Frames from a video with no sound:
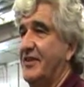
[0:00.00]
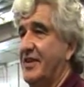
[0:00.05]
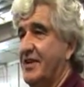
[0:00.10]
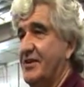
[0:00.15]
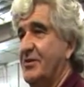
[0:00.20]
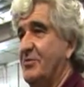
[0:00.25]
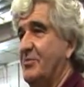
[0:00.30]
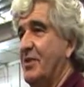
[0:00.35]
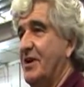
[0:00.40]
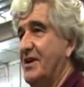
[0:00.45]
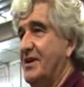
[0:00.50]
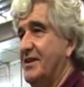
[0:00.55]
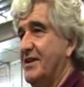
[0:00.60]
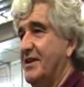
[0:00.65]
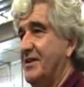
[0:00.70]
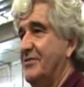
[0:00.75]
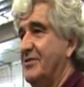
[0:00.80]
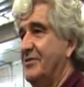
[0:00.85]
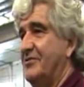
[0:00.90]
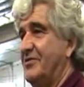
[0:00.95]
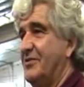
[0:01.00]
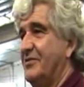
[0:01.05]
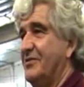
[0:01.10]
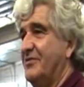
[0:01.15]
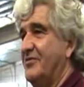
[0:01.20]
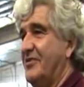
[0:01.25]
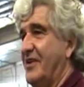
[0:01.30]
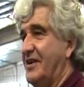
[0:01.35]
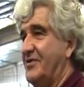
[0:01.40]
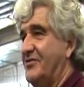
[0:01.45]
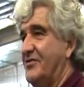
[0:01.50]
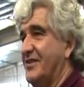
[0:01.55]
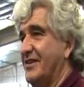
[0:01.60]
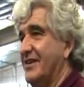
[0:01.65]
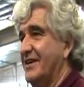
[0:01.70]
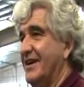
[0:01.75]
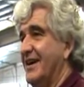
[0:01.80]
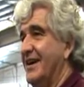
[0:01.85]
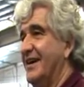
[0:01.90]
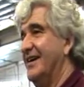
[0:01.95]
it had been delivered from the factory.
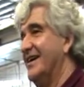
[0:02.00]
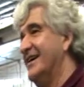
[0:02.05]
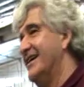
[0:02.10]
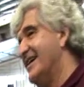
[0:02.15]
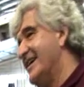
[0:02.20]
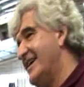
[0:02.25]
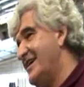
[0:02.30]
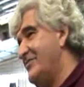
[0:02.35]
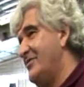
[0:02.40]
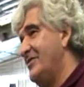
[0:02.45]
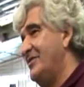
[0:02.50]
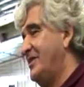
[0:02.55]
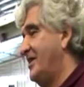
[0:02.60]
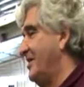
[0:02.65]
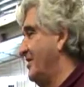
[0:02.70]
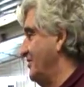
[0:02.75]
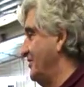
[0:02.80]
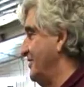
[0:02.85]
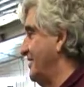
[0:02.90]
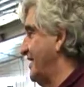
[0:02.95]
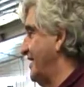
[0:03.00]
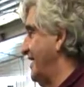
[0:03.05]
Everything on the